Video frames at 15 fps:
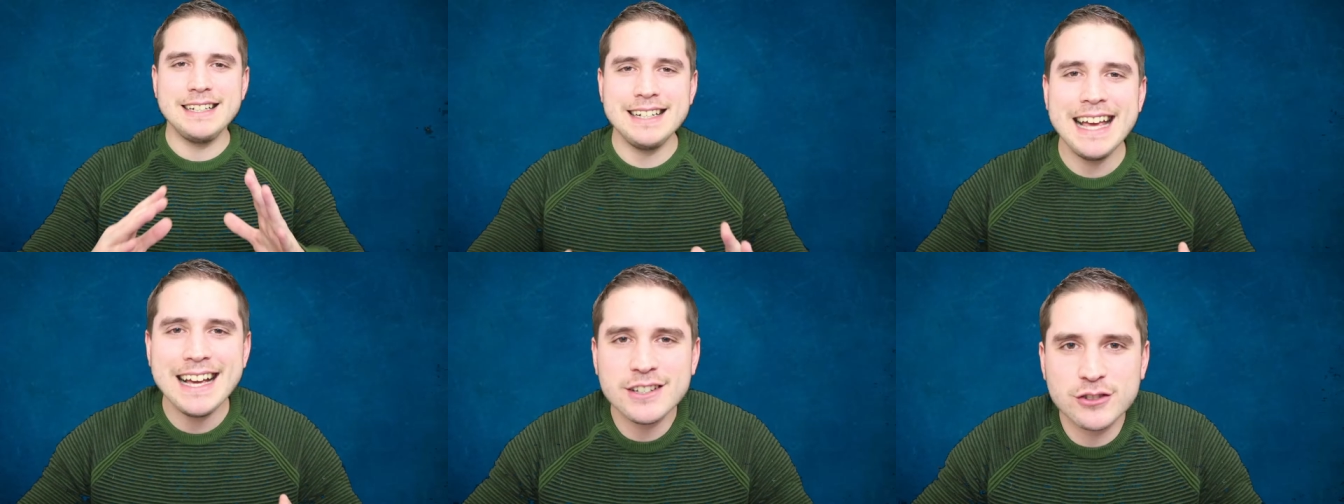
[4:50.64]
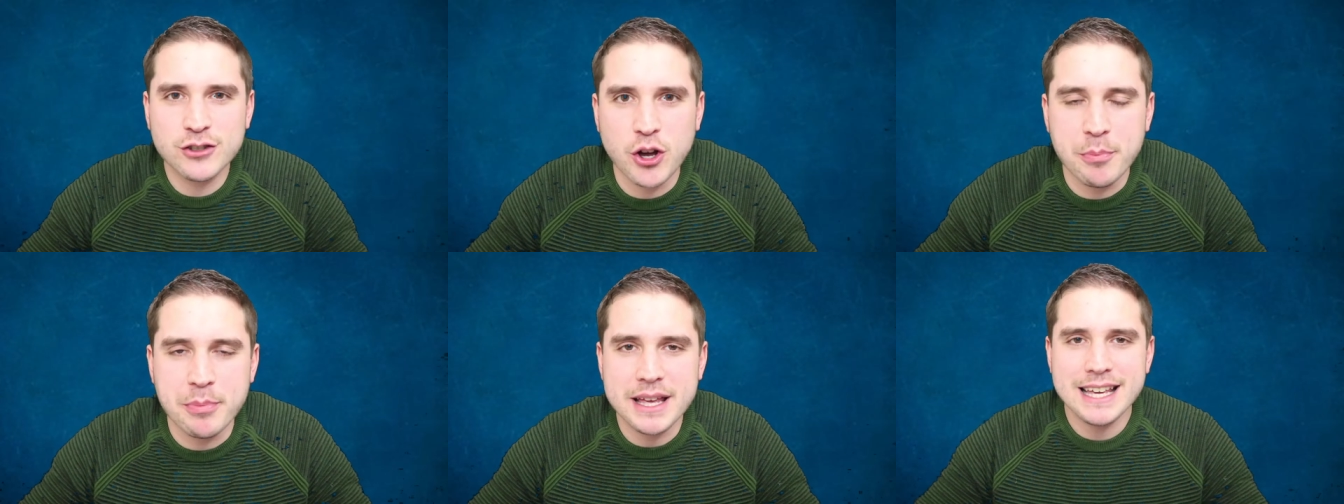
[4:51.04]
Next
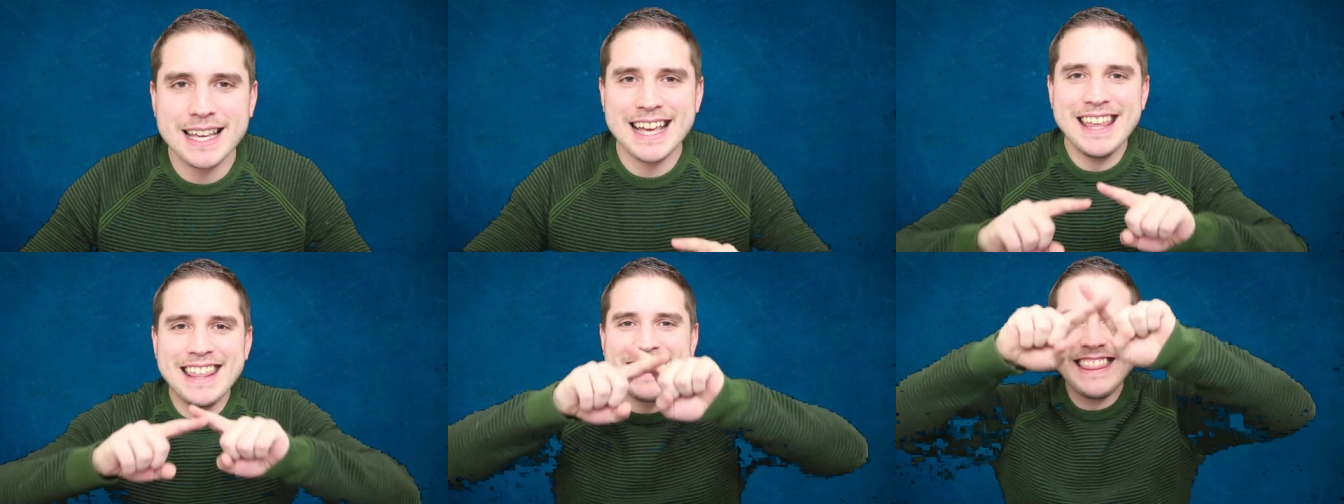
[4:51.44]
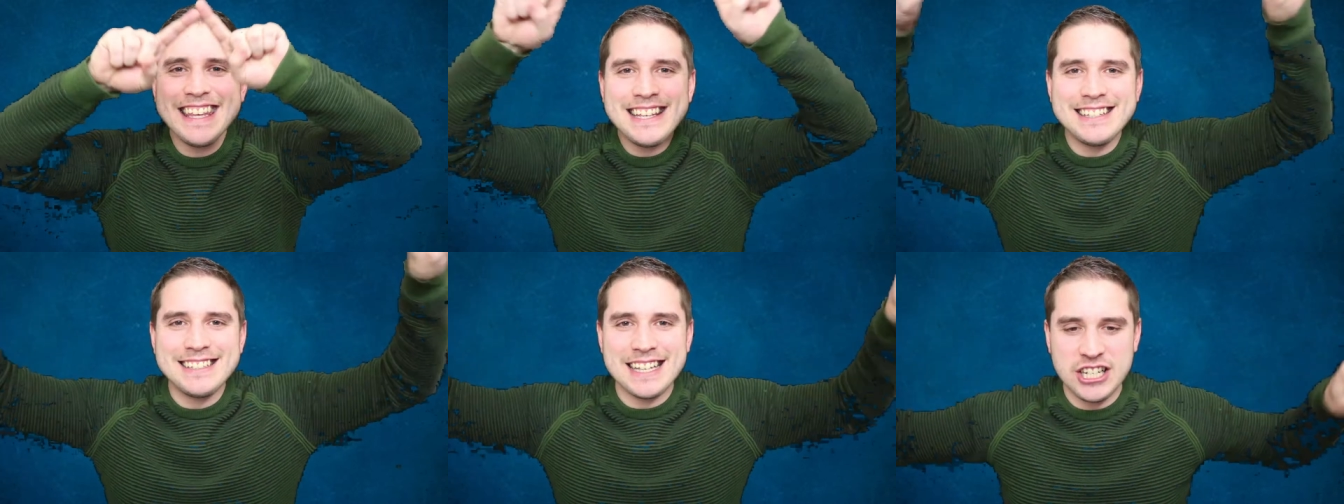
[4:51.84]
topic,
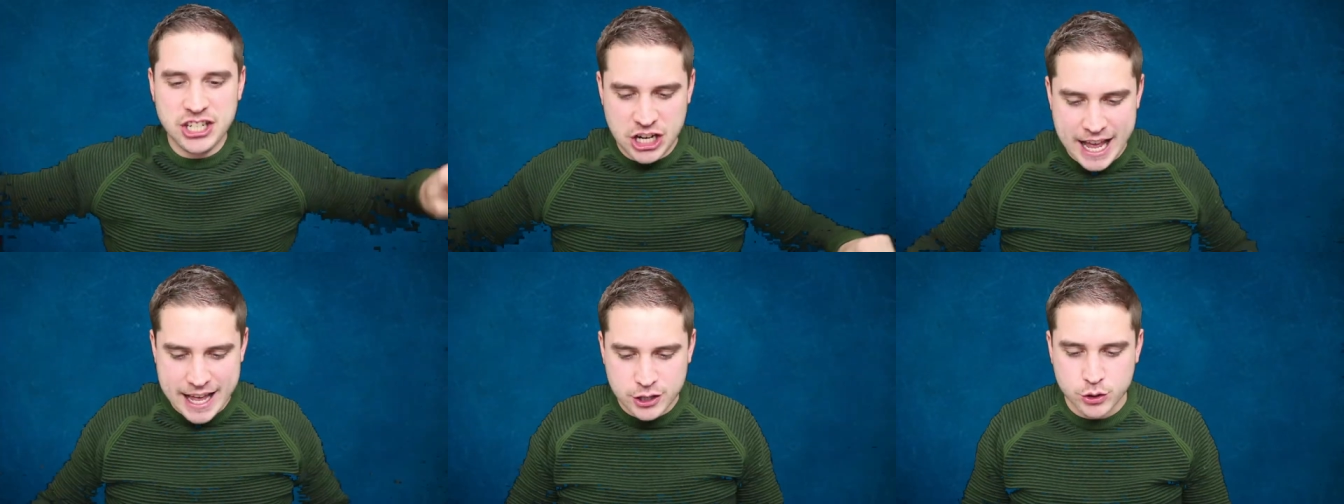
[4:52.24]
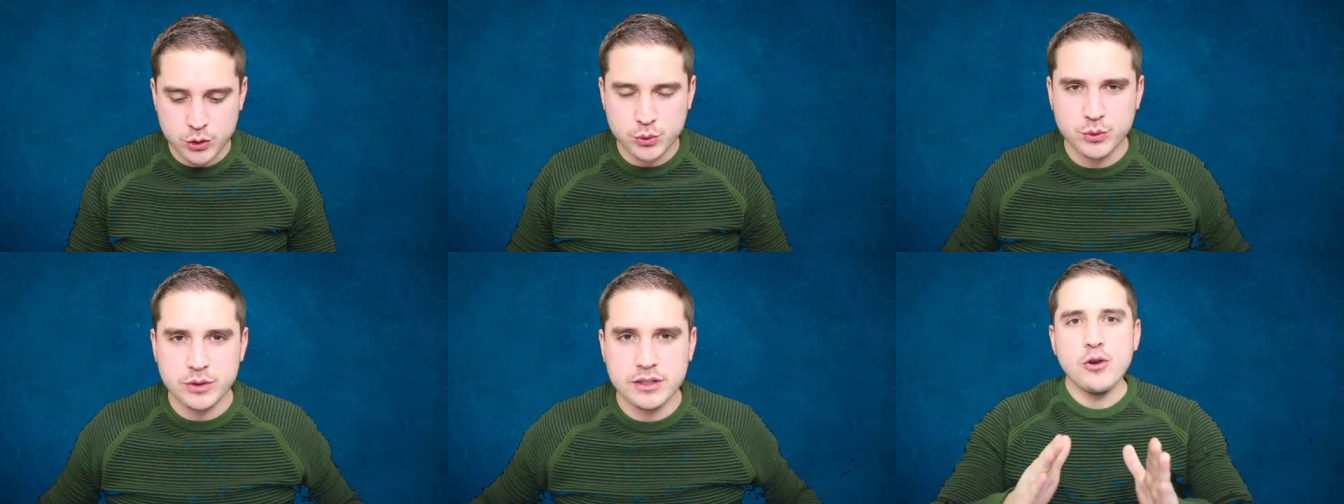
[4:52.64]
this
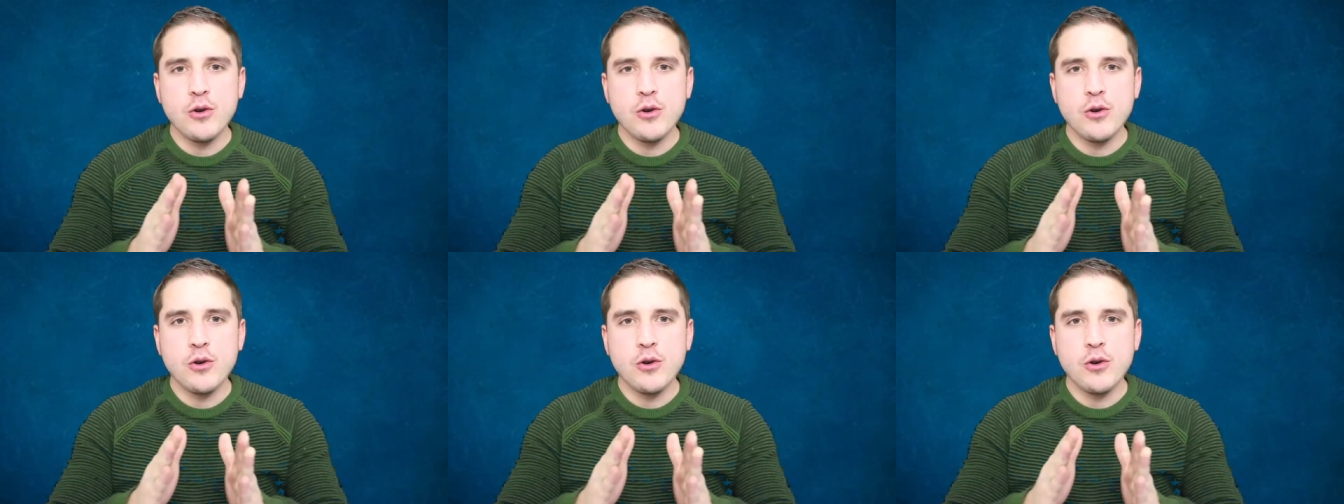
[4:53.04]
channel.